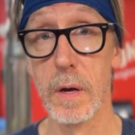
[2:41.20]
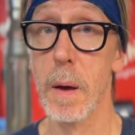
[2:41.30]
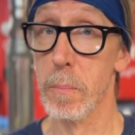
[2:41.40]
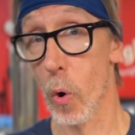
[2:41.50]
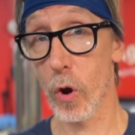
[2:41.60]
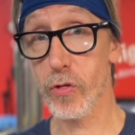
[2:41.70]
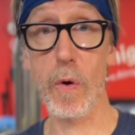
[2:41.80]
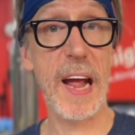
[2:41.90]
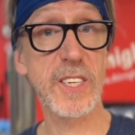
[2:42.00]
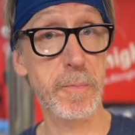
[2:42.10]
More
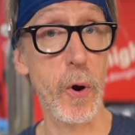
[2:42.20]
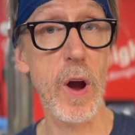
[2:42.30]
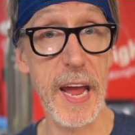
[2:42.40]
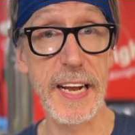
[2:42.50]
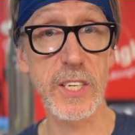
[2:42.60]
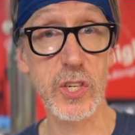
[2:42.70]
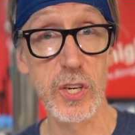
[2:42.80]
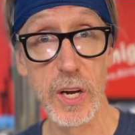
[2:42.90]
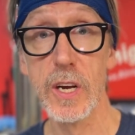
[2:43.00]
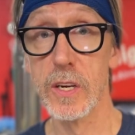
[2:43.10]
threads per inch,
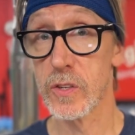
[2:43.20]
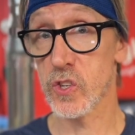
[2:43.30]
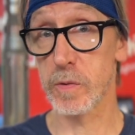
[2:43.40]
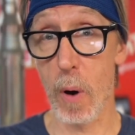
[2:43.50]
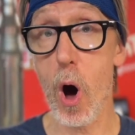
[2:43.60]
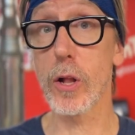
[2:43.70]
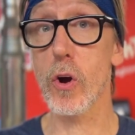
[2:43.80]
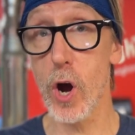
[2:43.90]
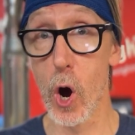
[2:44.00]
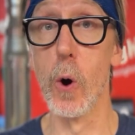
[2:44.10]

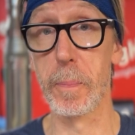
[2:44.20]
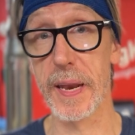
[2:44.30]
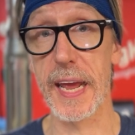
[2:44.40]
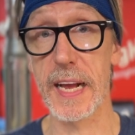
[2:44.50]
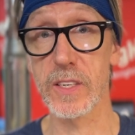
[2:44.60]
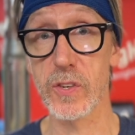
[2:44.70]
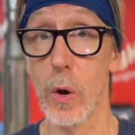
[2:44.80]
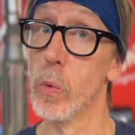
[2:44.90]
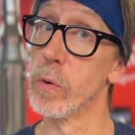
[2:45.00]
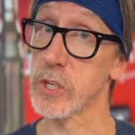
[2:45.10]
smaller openings
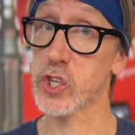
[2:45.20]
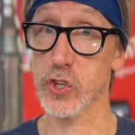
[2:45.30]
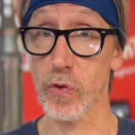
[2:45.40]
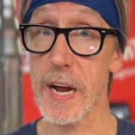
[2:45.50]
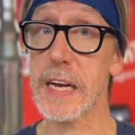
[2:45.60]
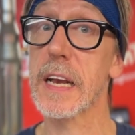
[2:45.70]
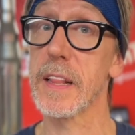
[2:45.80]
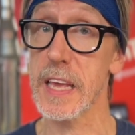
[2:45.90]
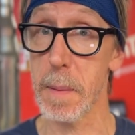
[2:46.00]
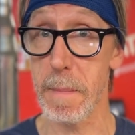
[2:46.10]
will restrict
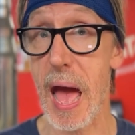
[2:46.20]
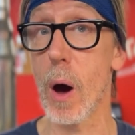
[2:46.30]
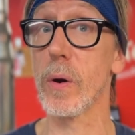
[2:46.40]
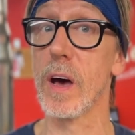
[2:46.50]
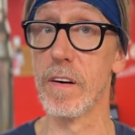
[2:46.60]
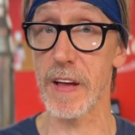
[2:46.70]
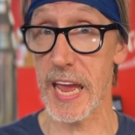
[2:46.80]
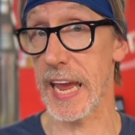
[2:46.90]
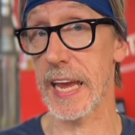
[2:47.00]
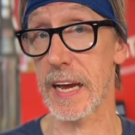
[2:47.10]
the amount of
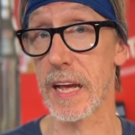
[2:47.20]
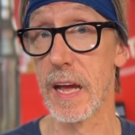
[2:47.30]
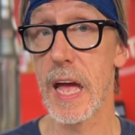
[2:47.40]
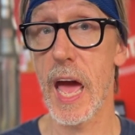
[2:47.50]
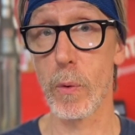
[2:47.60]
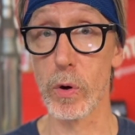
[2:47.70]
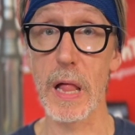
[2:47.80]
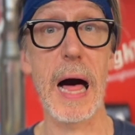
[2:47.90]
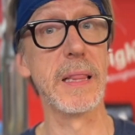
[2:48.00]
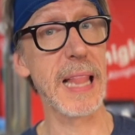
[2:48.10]
ink and will
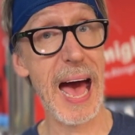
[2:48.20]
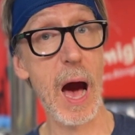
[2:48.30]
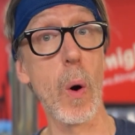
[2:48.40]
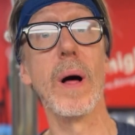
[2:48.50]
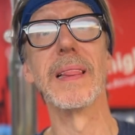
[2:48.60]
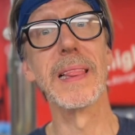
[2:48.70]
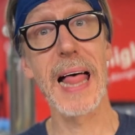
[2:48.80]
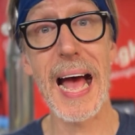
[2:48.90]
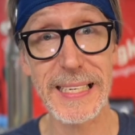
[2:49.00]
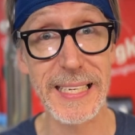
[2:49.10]
allow
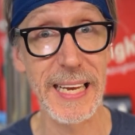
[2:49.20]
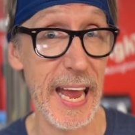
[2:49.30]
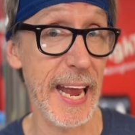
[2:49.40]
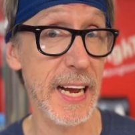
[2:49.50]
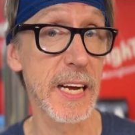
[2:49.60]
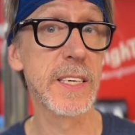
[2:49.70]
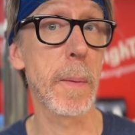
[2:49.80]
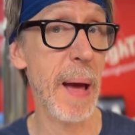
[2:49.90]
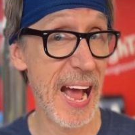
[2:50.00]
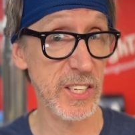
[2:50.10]
less ink to
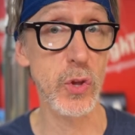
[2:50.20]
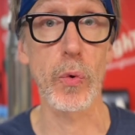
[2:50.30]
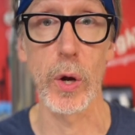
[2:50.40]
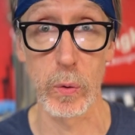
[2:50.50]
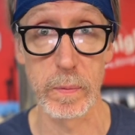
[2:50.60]
pass through.